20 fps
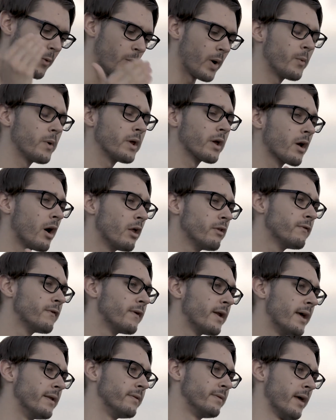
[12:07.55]
where we're
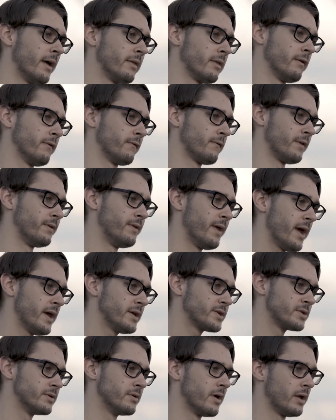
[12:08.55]
confident that the
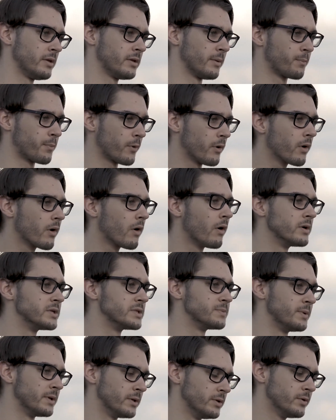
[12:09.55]
foundation and the protocol
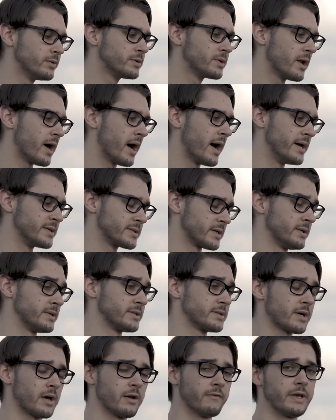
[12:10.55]
is being utilized
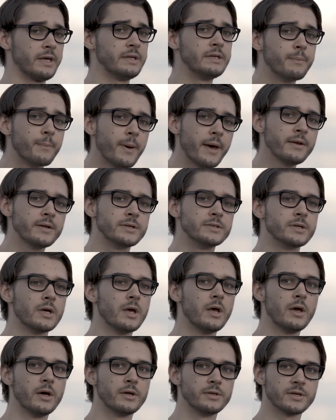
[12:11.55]
and it's kind of independent,
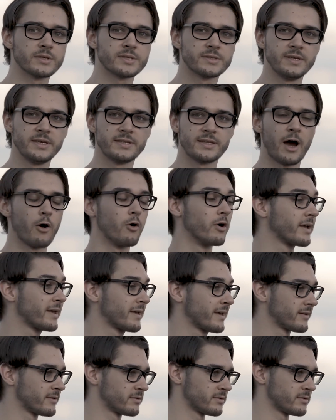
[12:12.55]
doesn't need our